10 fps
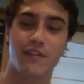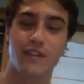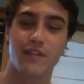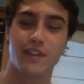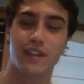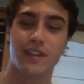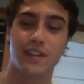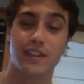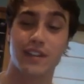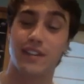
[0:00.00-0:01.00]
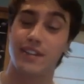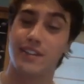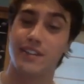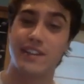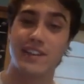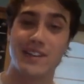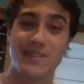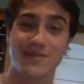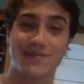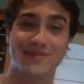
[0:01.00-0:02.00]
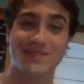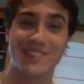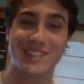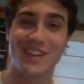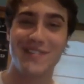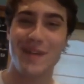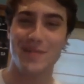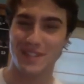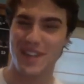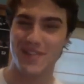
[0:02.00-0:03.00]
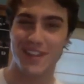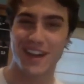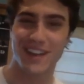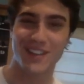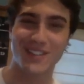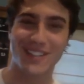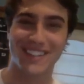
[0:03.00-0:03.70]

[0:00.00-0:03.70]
of, and, you know, stuff happens down the line, you'll see.